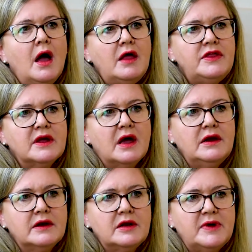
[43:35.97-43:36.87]
I think a
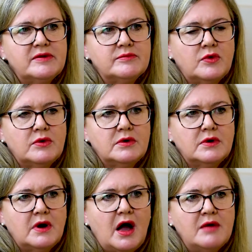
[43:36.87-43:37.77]
little bit
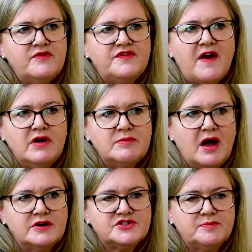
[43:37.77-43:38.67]
more. I'm very
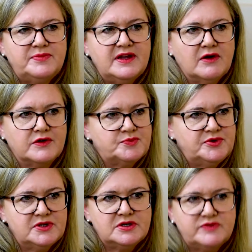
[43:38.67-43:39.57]
much a big
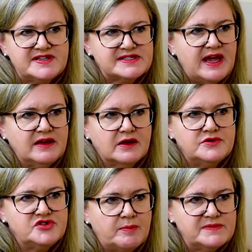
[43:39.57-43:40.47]
entrepreneur risk taker who
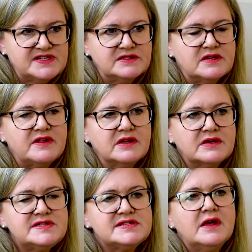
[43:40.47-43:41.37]
jumps into
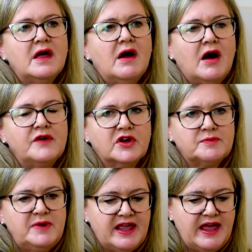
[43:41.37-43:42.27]
things. I've got to
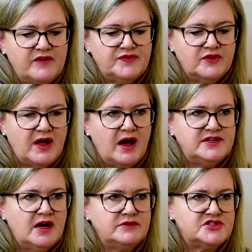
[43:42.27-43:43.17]
be careful that I
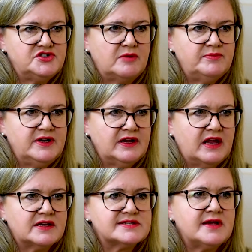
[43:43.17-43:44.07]
don't just jump in and get
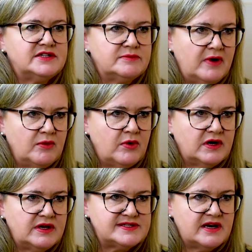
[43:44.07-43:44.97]
excited by what
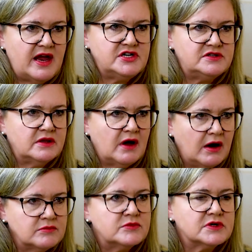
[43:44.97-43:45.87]
it is and actually do the
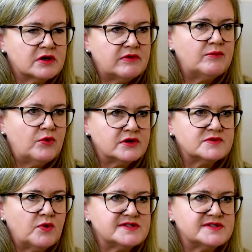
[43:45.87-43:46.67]
homework around what's